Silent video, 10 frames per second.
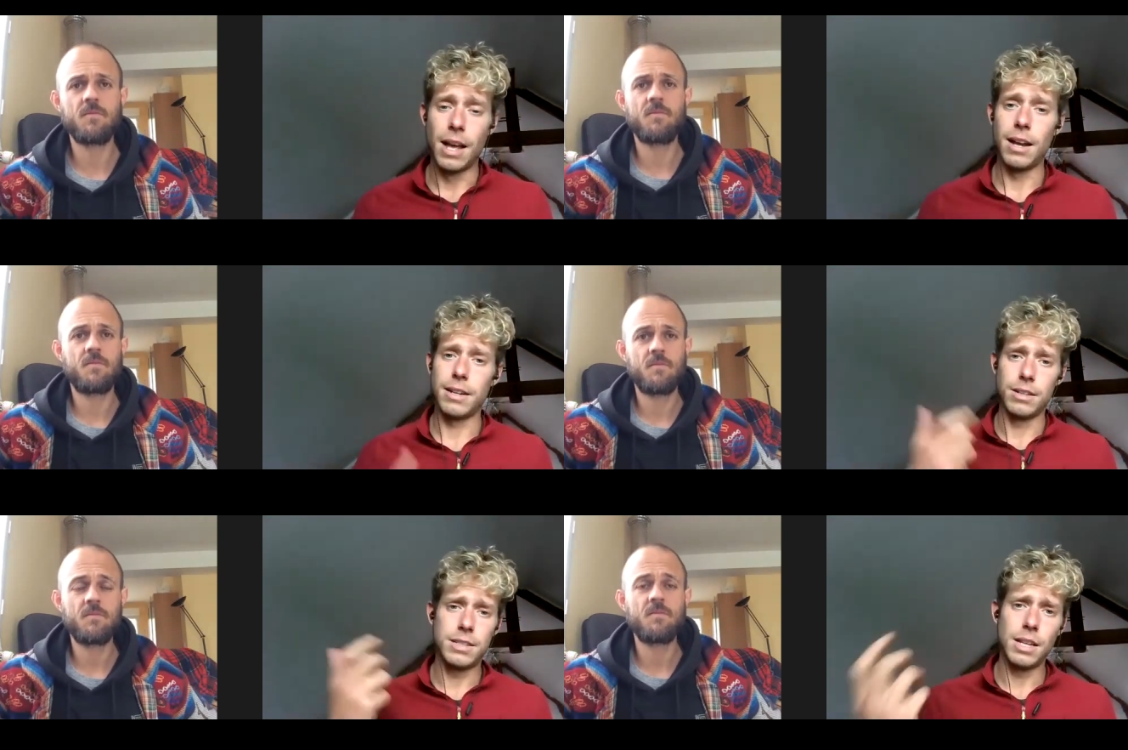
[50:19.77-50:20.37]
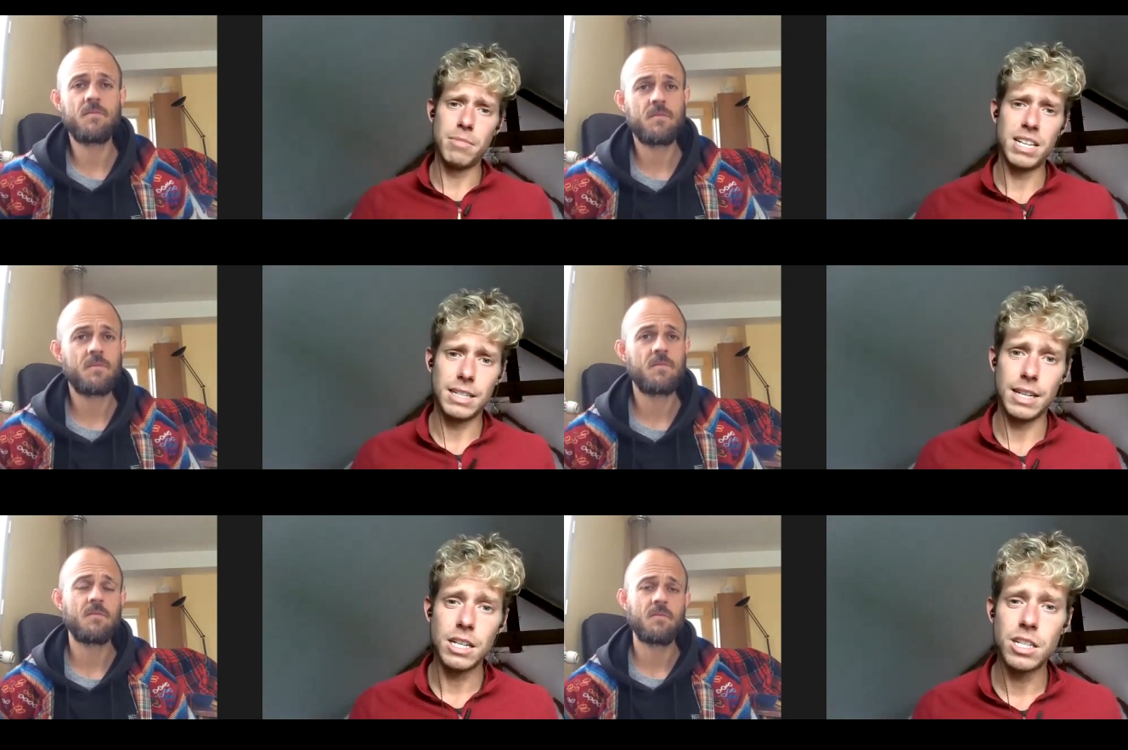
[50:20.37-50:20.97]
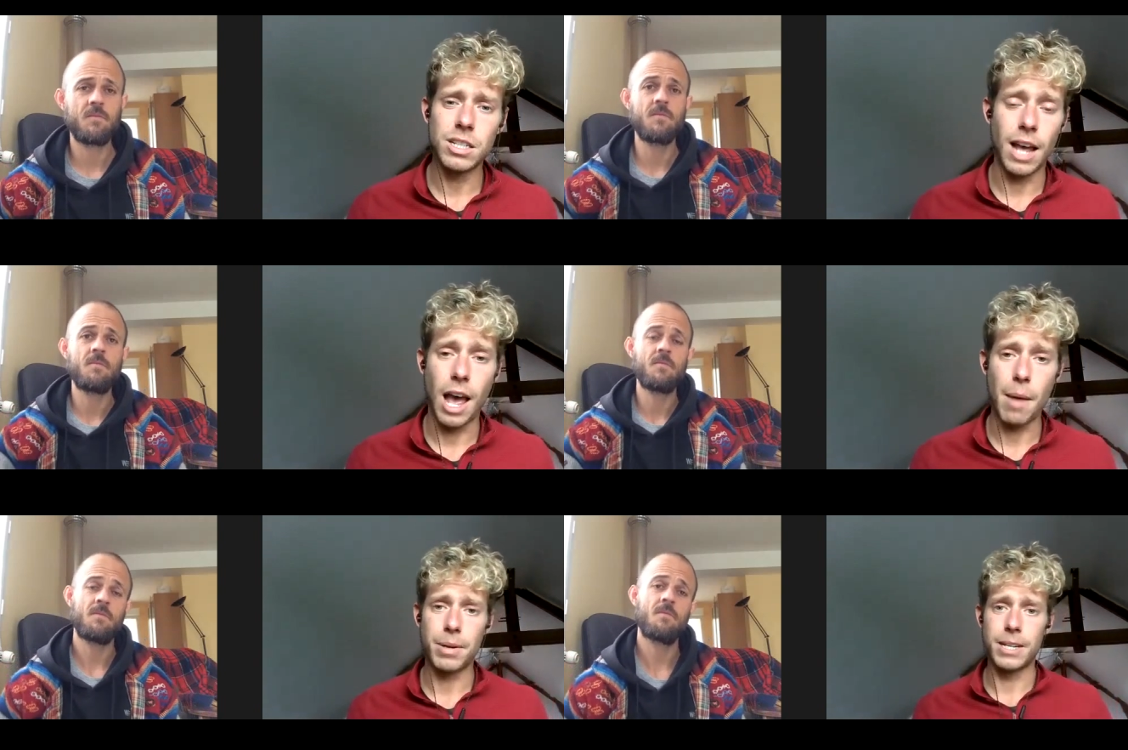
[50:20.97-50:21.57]
Speaker 1: there's still meditation
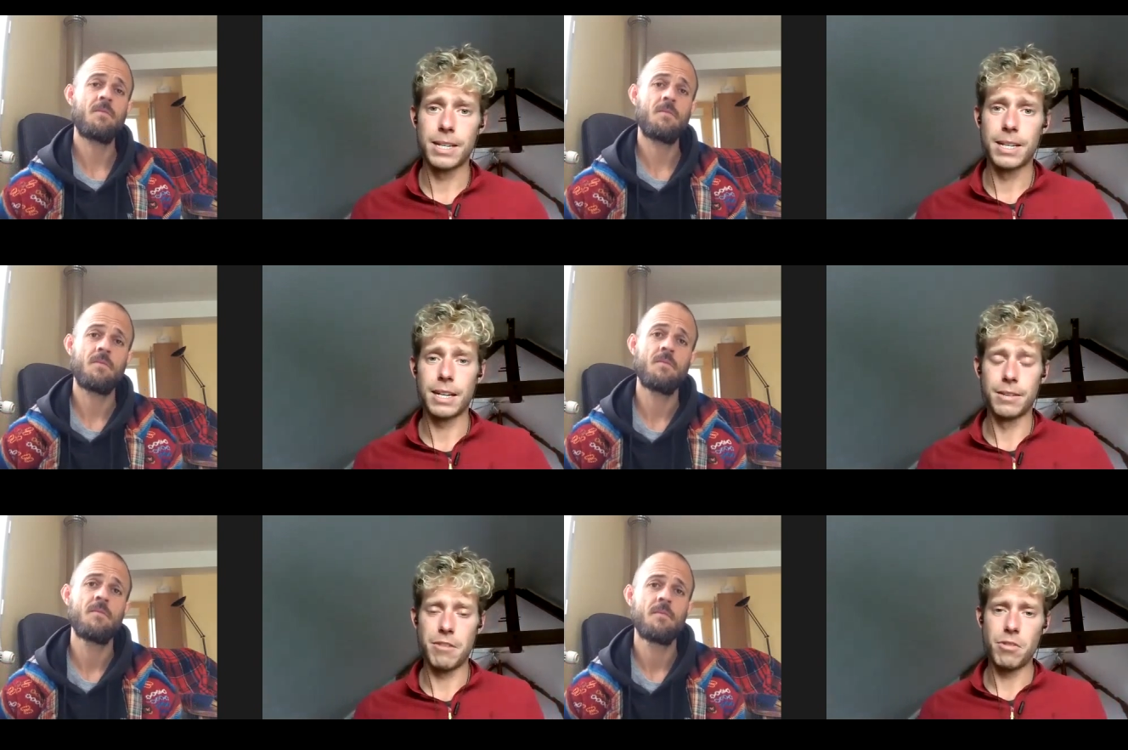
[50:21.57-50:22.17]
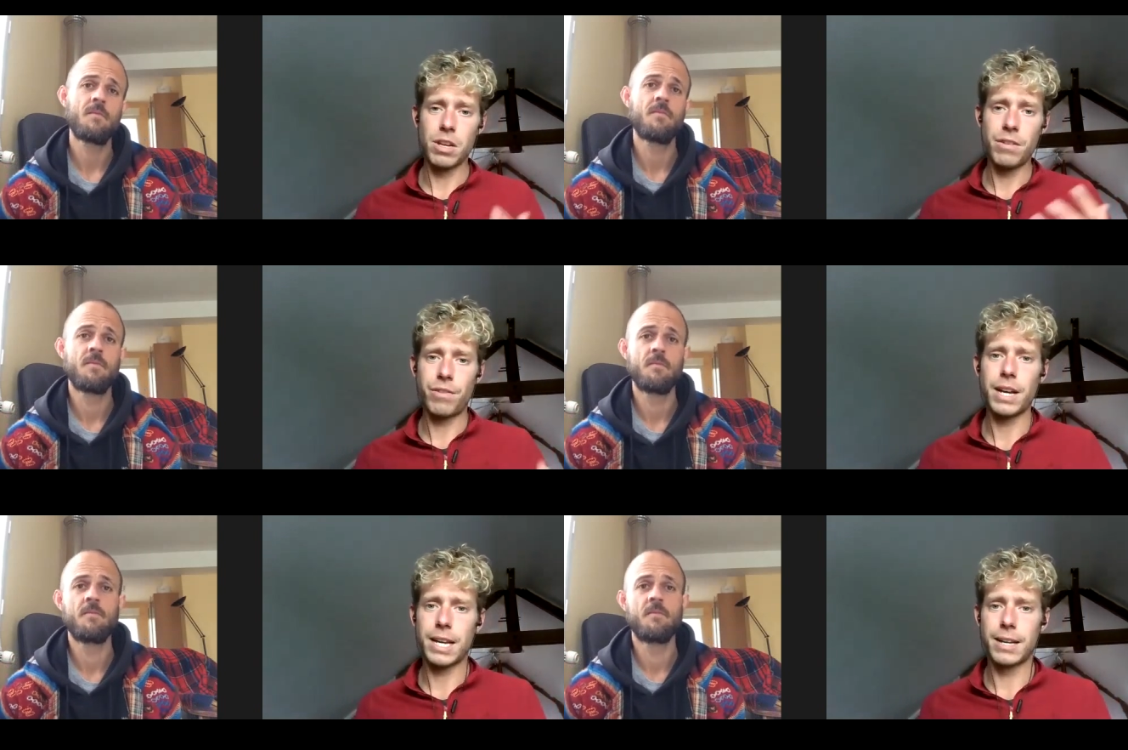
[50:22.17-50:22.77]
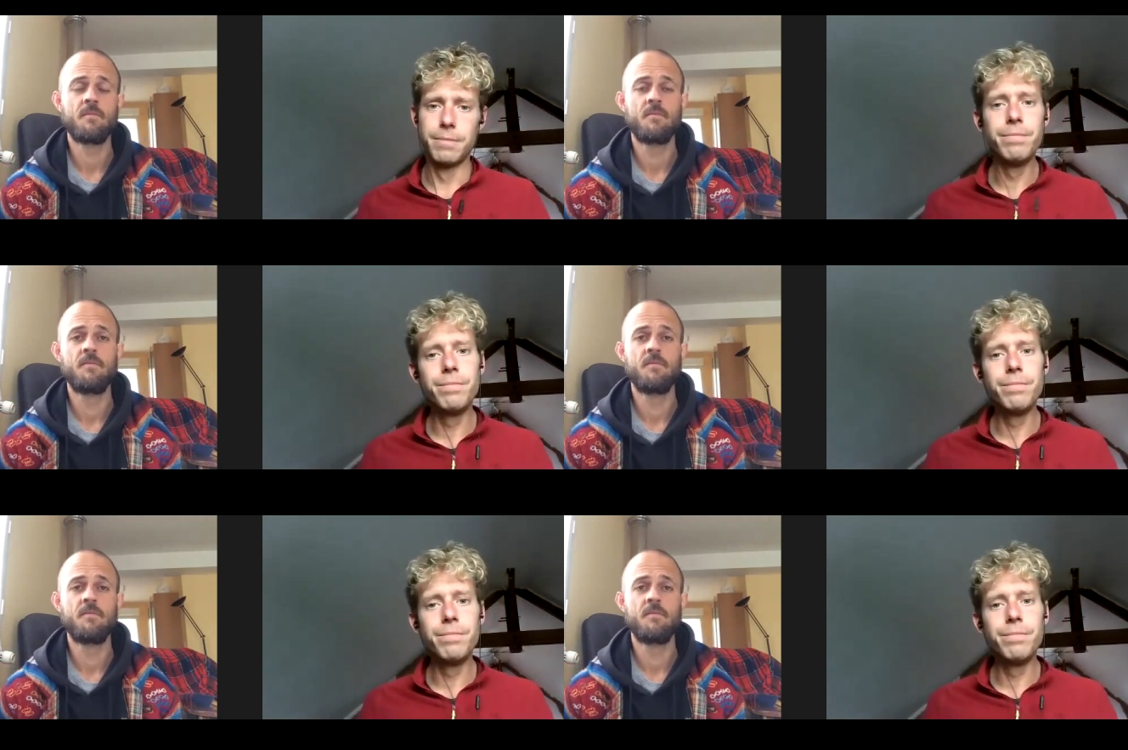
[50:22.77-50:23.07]
happening. Like, even if like,